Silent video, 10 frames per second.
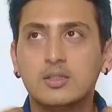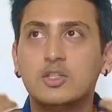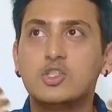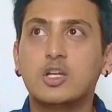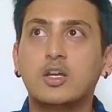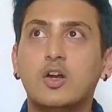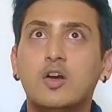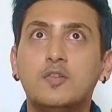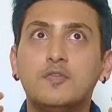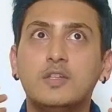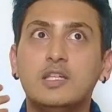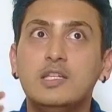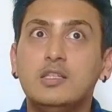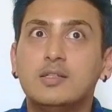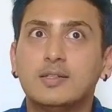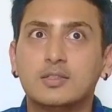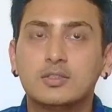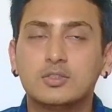the chakra of ether.